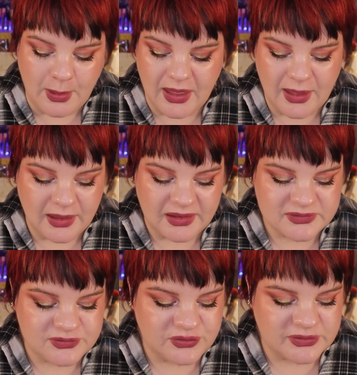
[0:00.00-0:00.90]

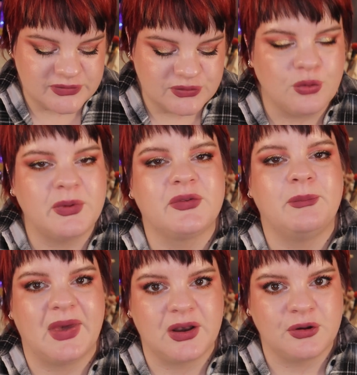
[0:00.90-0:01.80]
It's just so
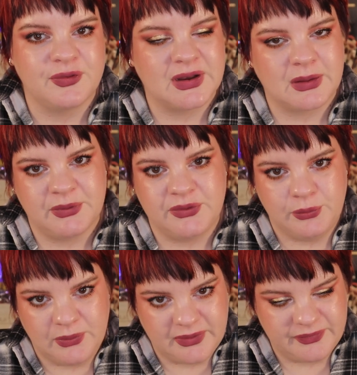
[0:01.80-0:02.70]
much better than I've been
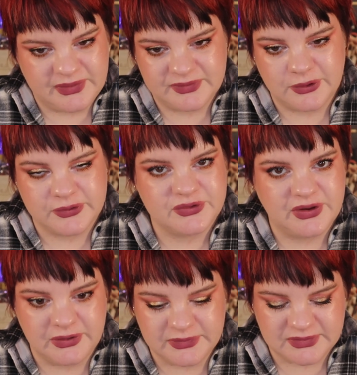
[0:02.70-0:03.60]
doing these last
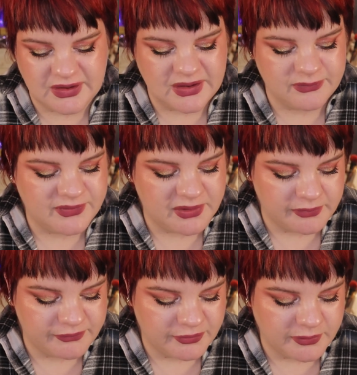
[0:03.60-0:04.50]
years. I am
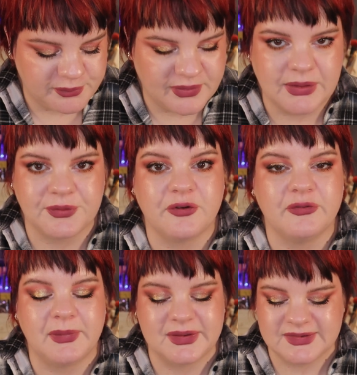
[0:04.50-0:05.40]
very, very proud
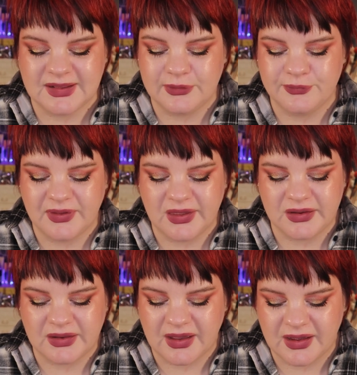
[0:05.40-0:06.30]
of myself,
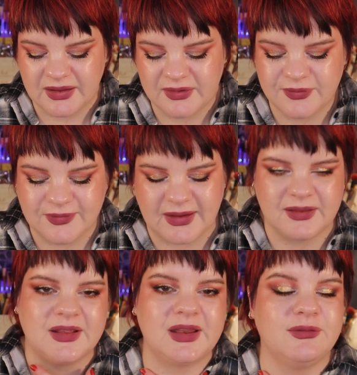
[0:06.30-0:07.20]
and I
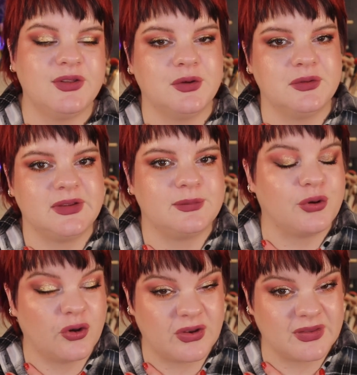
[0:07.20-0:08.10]
think that even though this
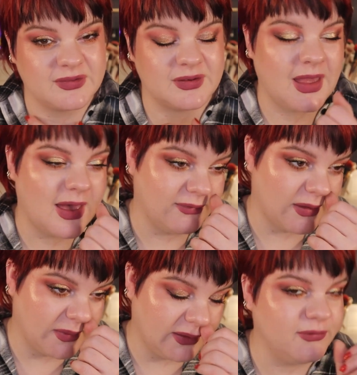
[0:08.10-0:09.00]
project doesn't have
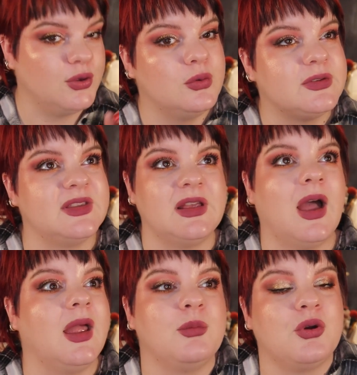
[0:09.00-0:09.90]
that many views,
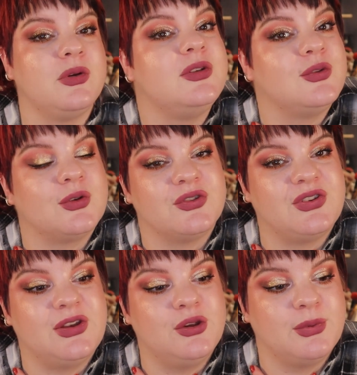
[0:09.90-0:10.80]
I'm going to
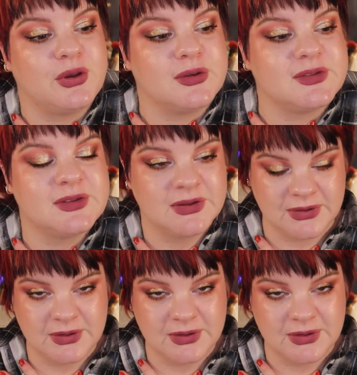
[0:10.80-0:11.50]
continue, because